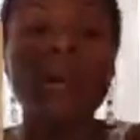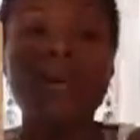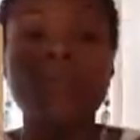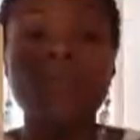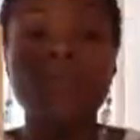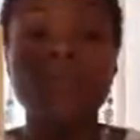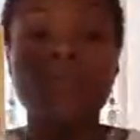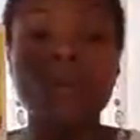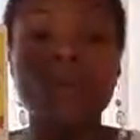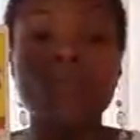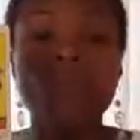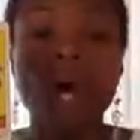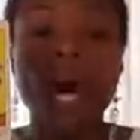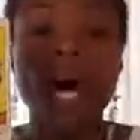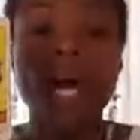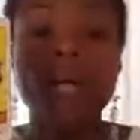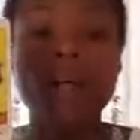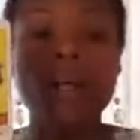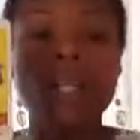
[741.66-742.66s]
about the full
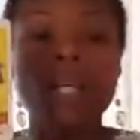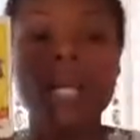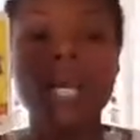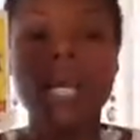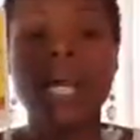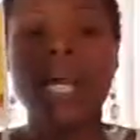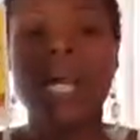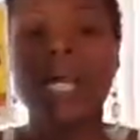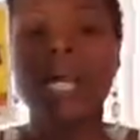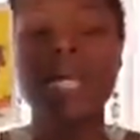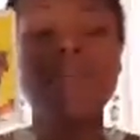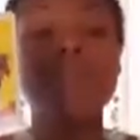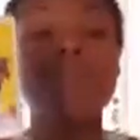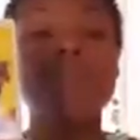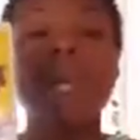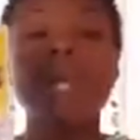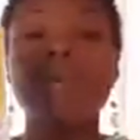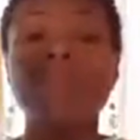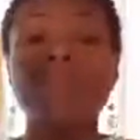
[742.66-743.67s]
mile,
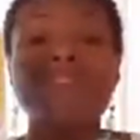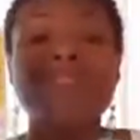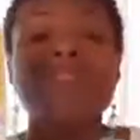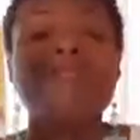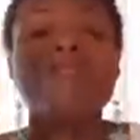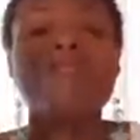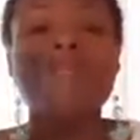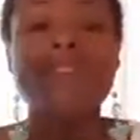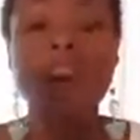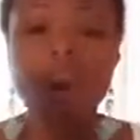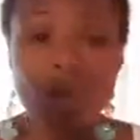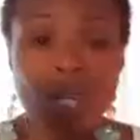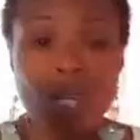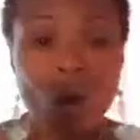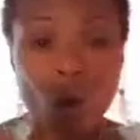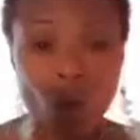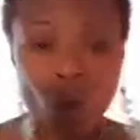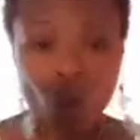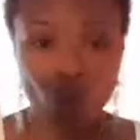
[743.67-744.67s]
it may be
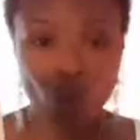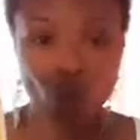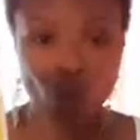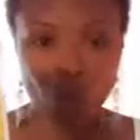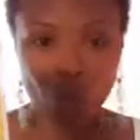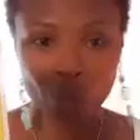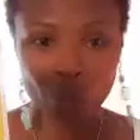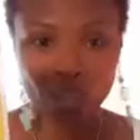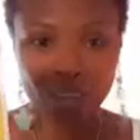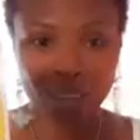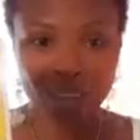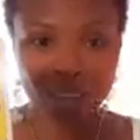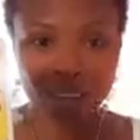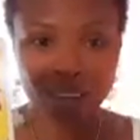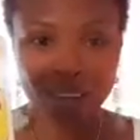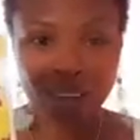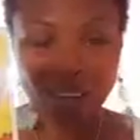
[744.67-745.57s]
very overwhelming.